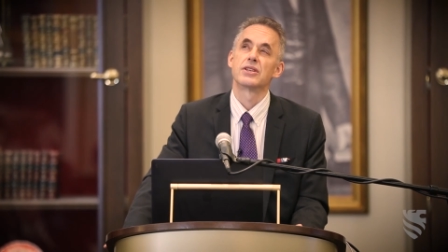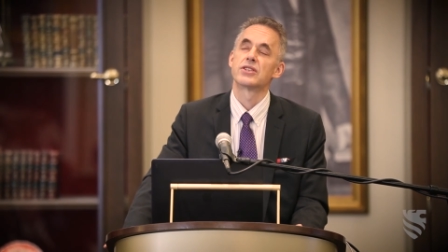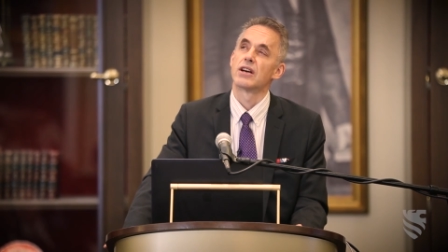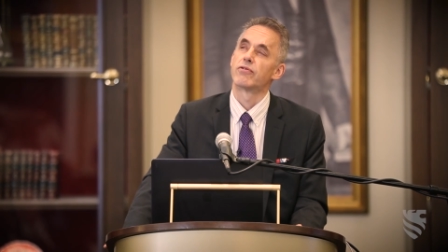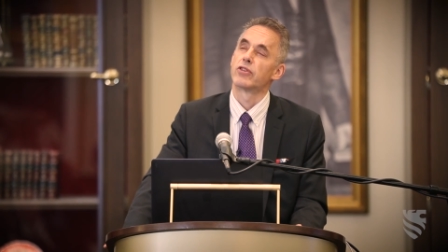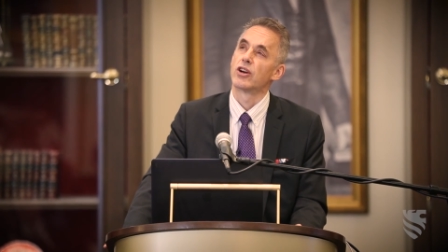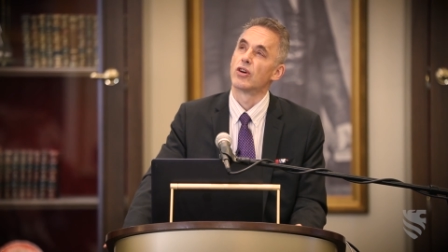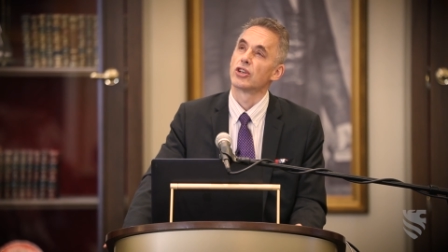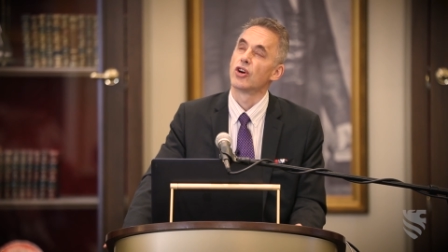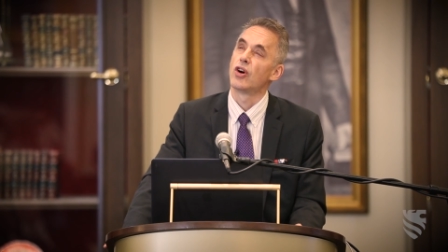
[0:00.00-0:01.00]
his suffering
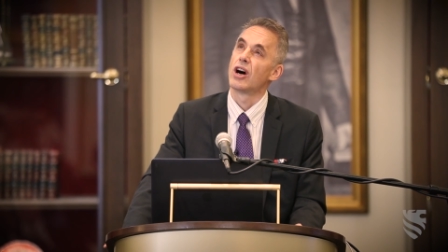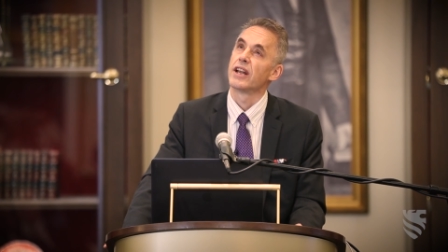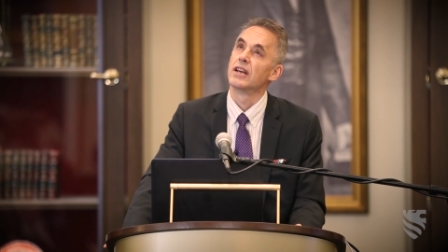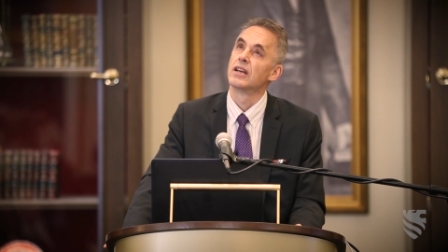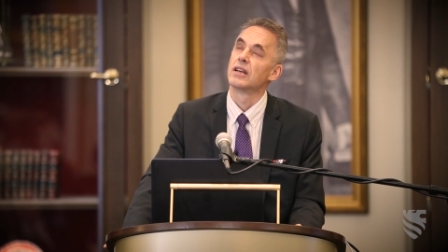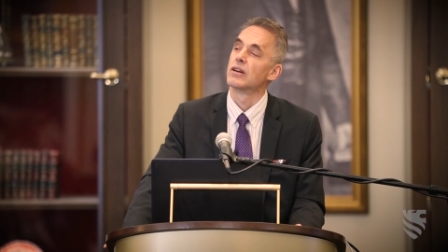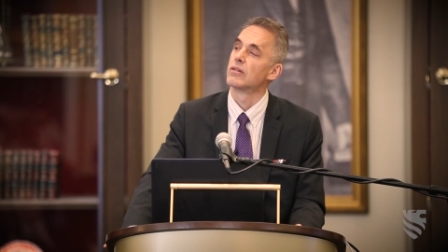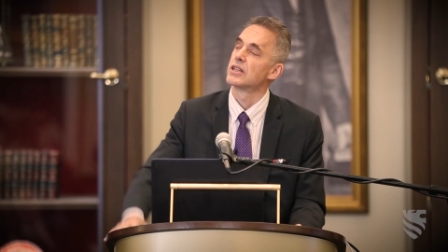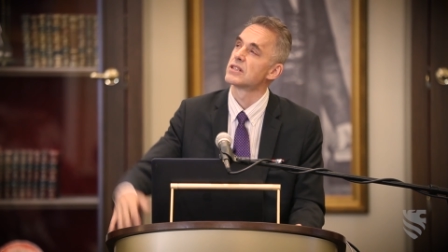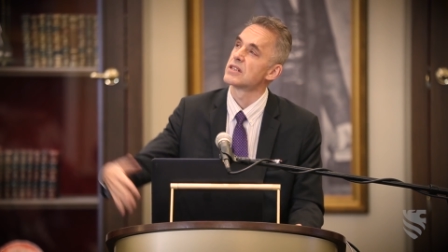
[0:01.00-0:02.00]
on God. You
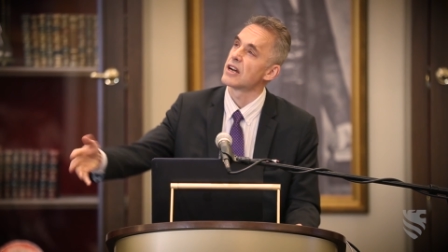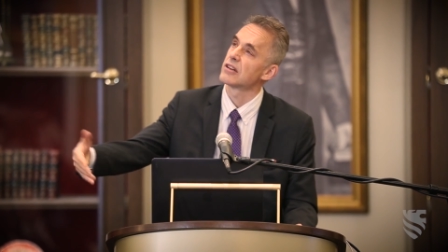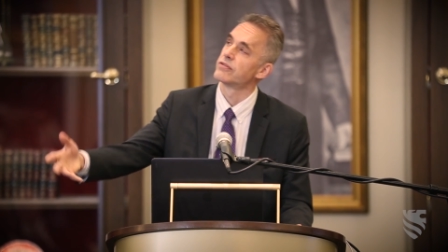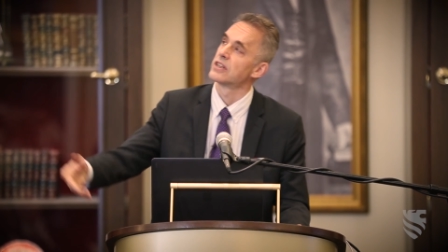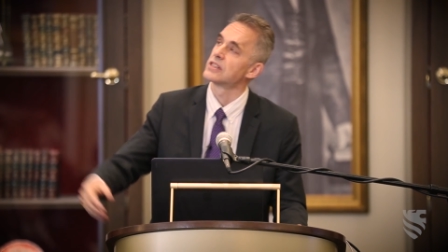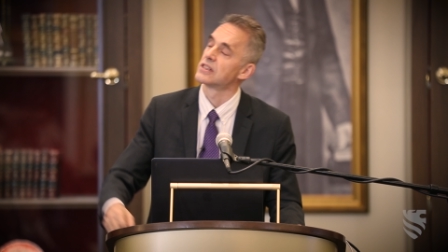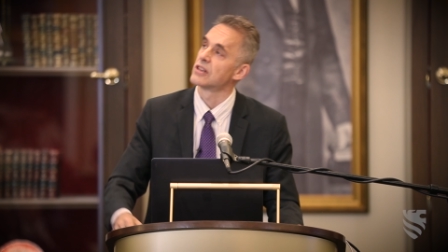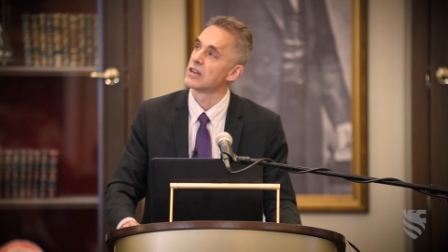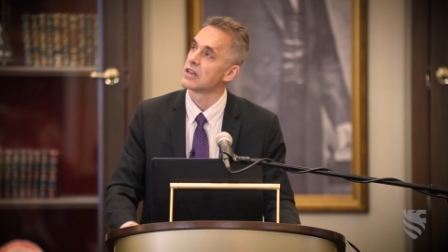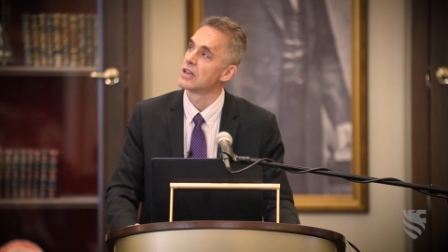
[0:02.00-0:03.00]
know, his sacrifices
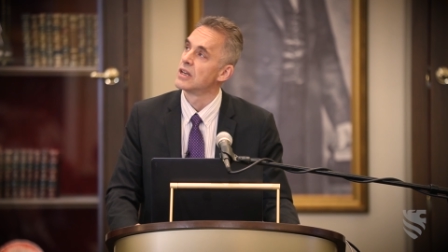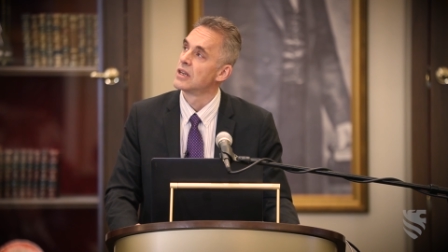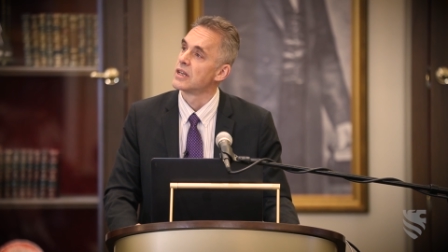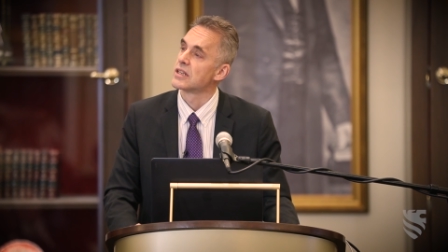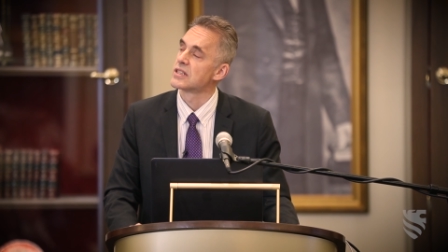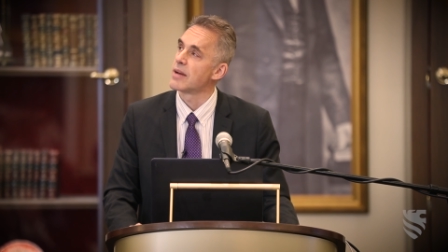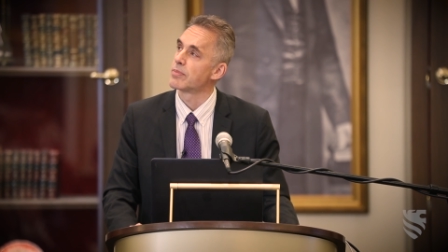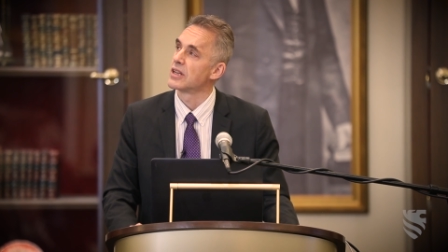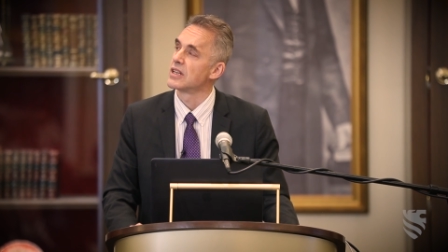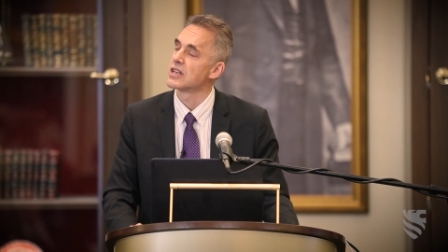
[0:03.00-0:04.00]
aren't accepted.